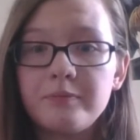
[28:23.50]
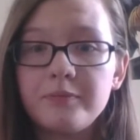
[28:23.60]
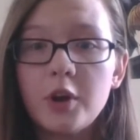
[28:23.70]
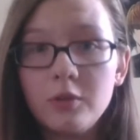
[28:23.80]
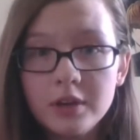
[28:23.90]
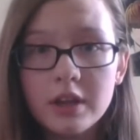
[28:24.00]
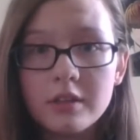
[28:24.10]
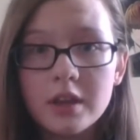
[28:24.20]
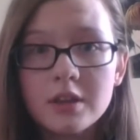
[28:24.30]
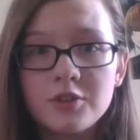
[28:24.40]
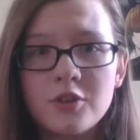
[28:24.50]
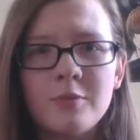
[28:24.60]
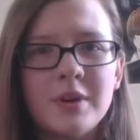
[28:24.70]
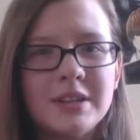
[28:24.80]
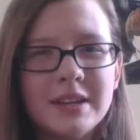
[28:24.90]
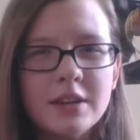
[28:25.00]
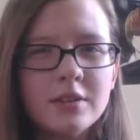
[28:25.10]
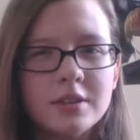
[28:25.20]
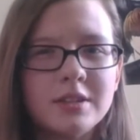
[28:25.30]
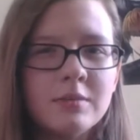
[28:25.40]
only in the intro, but here
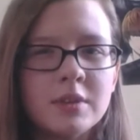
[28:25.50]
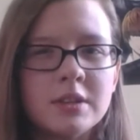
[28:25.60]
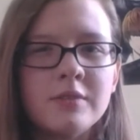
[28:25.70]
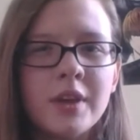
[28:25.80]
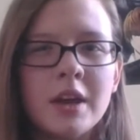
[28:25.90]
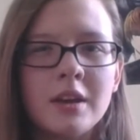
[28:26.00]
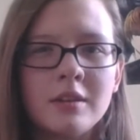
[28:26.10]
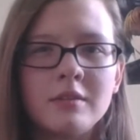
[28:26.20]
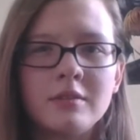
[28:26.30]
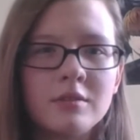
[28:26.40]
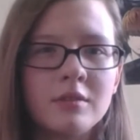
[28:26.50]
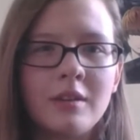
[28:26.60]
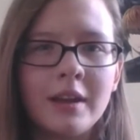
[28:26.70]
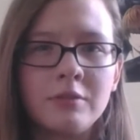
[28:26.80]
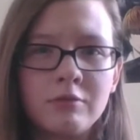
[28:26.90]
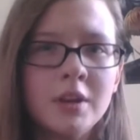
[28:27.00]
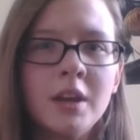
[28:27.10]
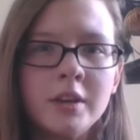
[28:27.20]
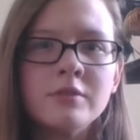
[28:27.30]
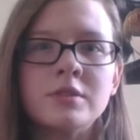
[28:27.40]
it seemed as if they like really
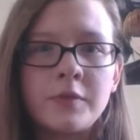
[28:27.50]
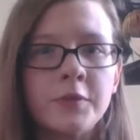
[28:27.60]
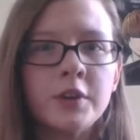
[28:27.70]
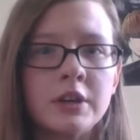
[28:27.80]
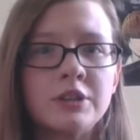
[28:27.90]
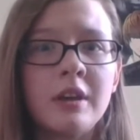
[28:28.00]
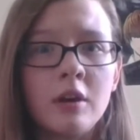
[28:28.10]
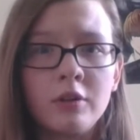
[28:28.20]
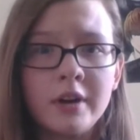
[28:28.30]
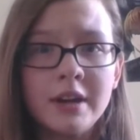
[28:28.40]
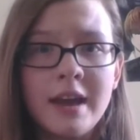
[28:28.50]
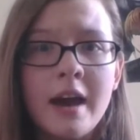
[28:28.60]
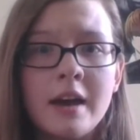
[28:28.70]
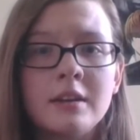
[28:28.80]
used the footage they already had.